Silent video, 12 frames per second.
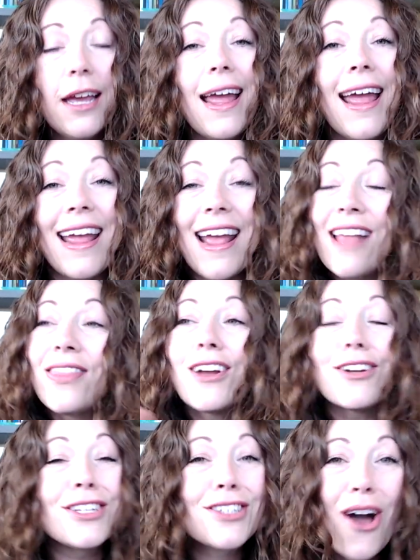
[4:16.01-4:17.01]
Okay? And
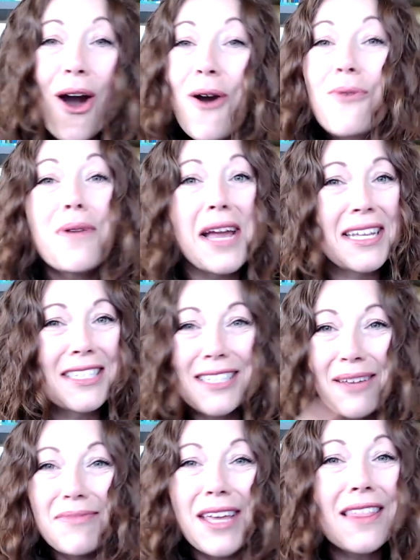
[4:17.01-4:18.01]
there is always
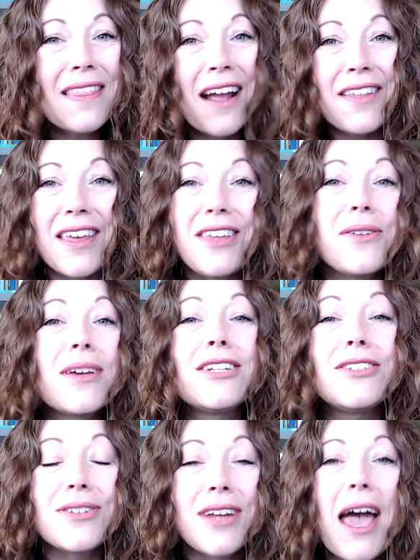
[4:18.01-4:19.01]
something there that you can
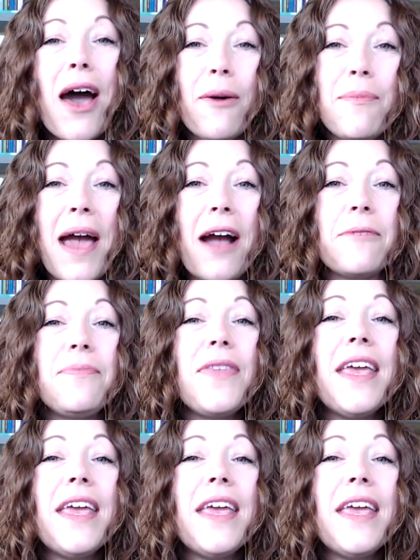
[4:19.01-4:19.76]
do to help out.